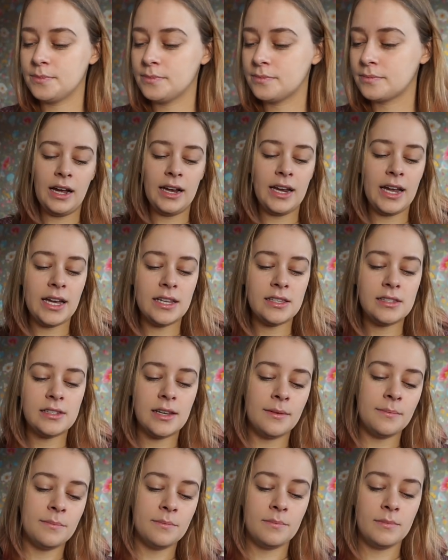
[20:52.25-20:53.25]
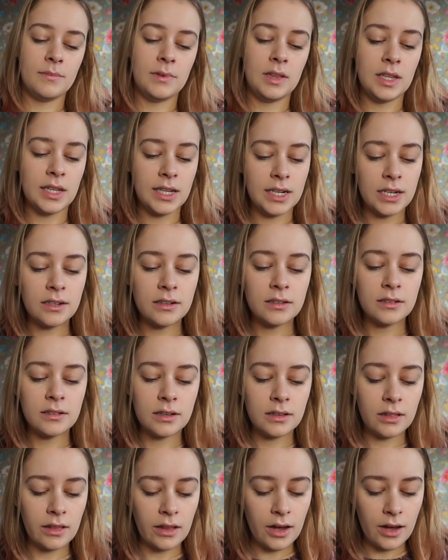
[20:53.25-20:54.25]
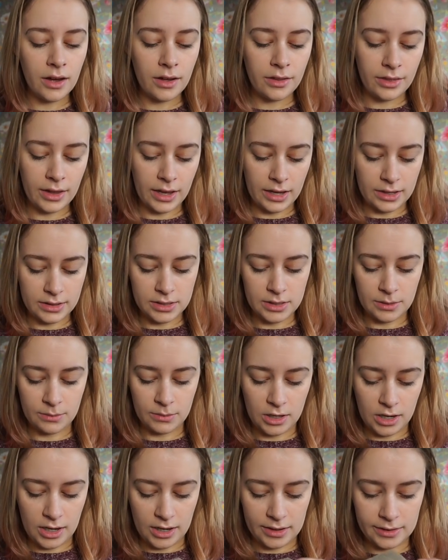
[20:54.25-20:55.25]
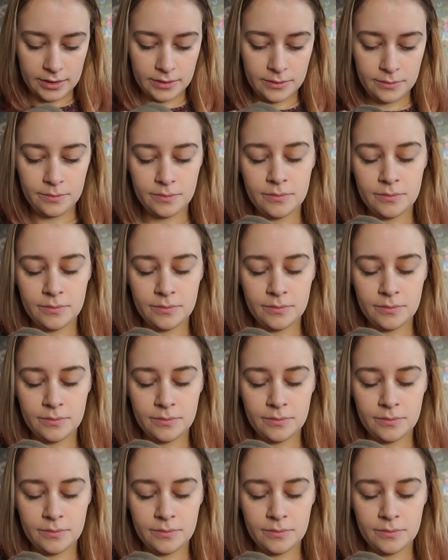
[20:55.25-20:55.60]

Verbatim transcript: I had some linen cloth and some cotton,